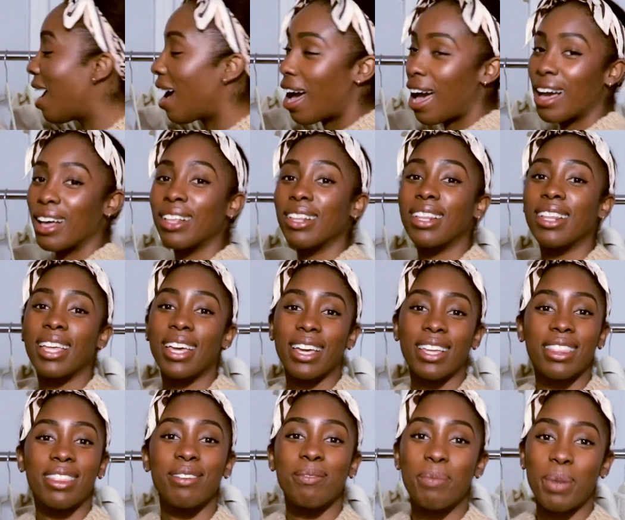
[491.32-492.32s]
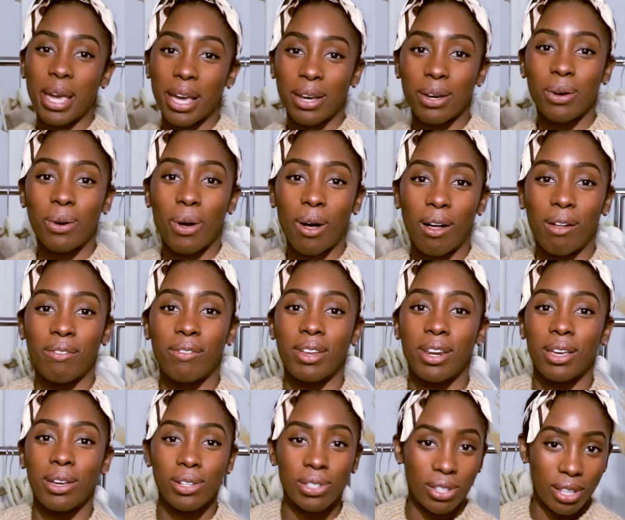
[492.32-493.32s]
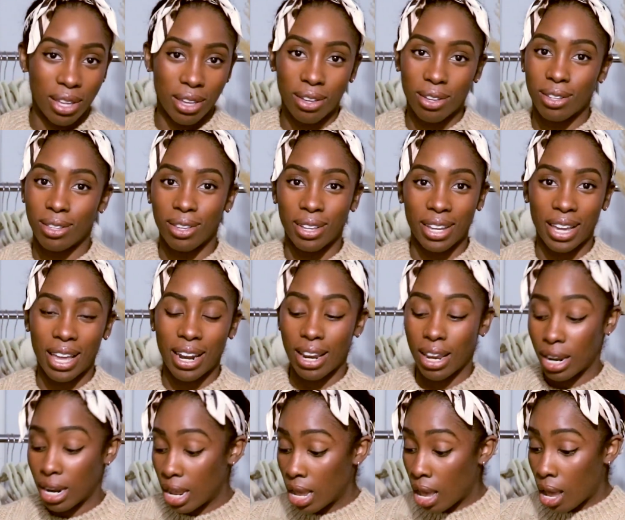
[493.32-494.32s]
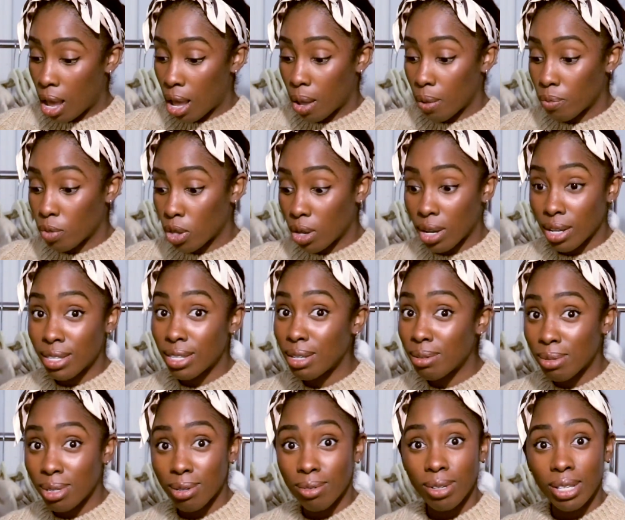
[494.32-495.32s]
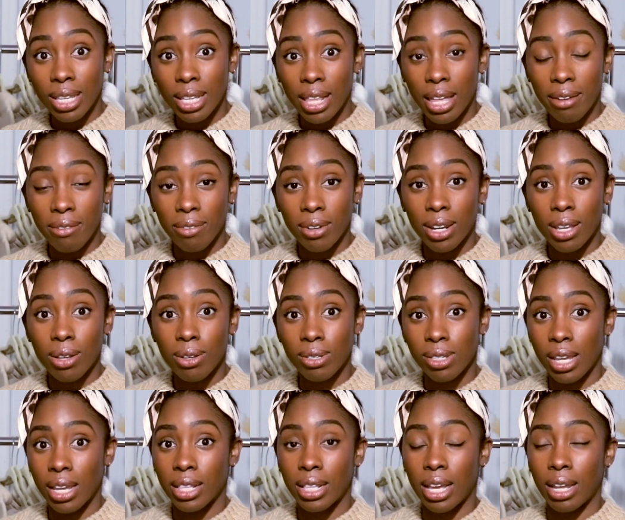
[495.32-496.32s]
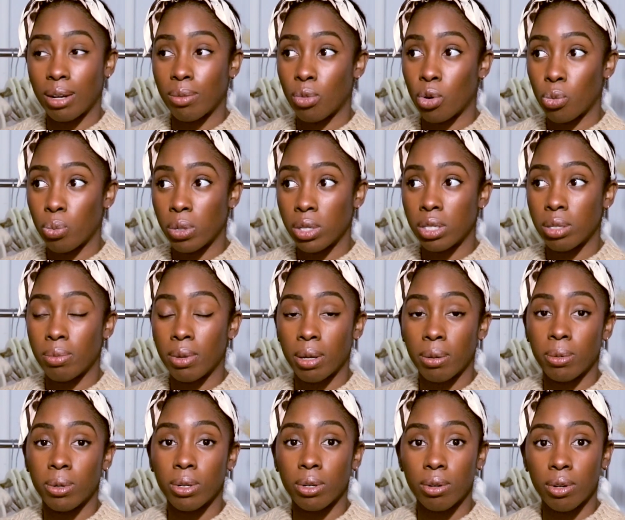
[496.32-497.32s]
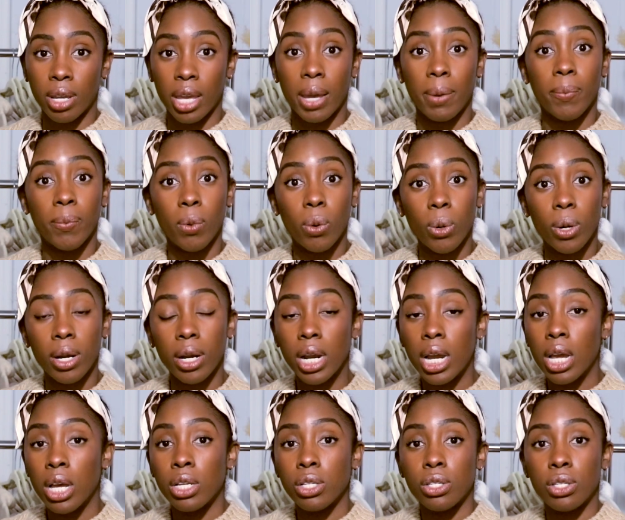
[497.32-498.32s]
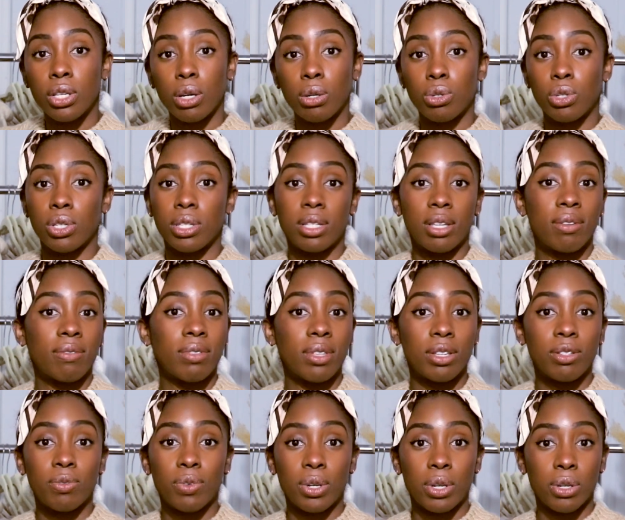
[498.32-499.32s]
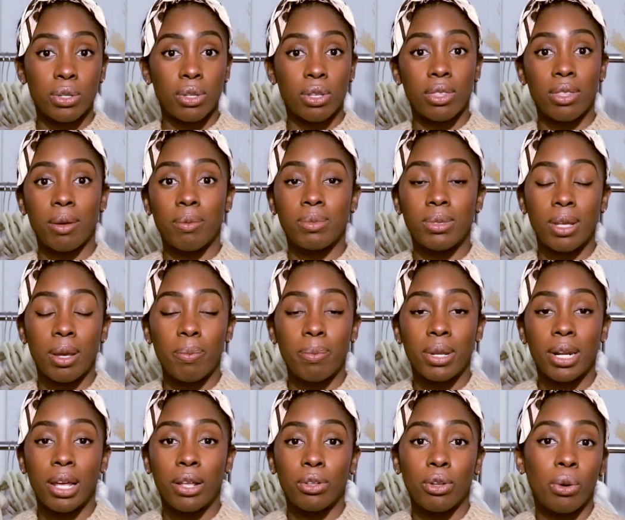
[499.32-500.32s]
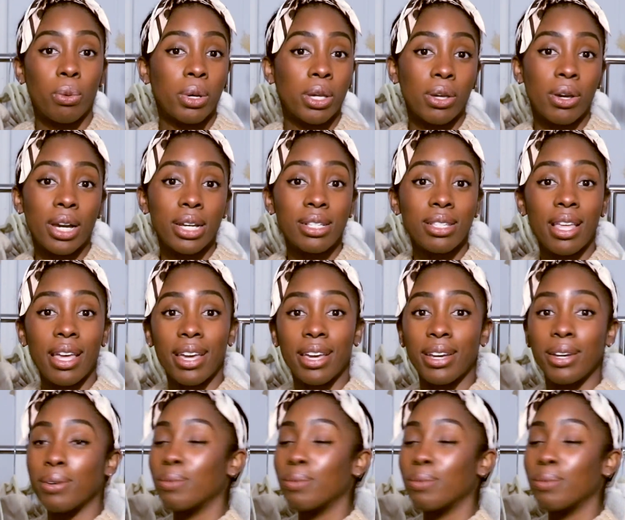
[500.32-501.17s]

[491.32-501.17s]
I'll link the Mango haul video so that you can look at it. You guys seem to really like videos like that. I'm hoping to be able to create more, so just give these videos a thumbs up and I'll know what you guys like.